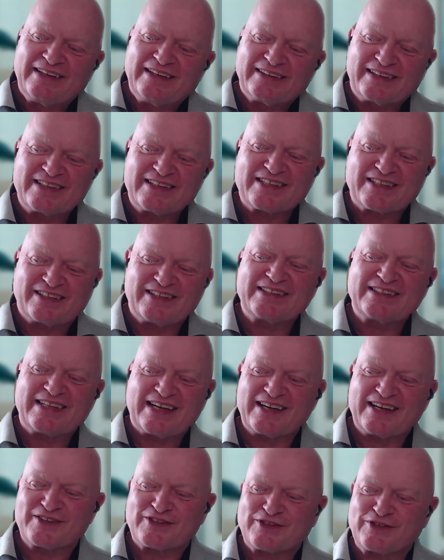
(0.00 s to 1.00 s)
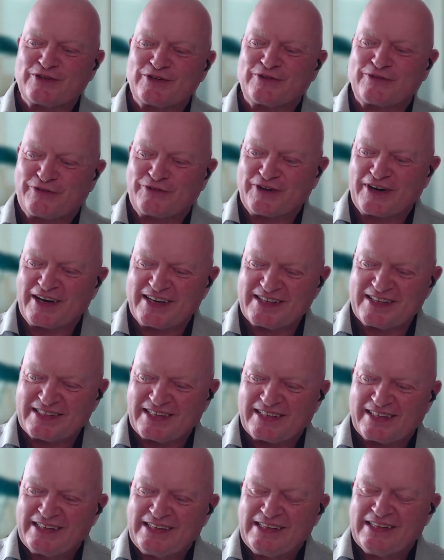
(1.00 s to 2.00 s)
this contextual
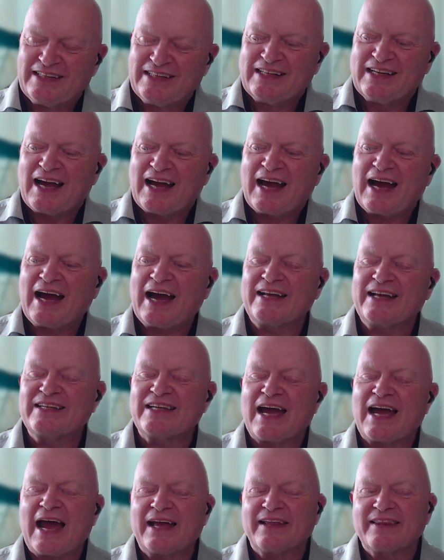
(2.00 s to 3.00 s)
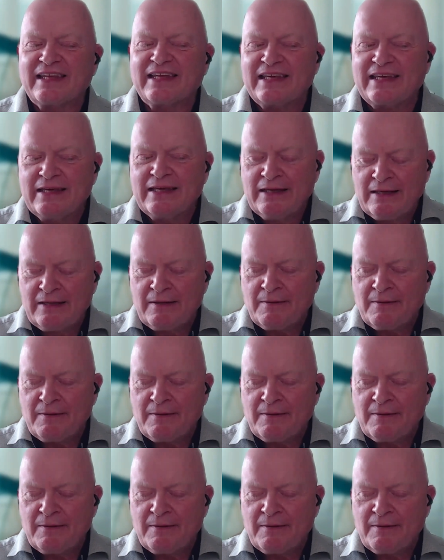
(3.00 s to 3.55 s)
phrasing. And at the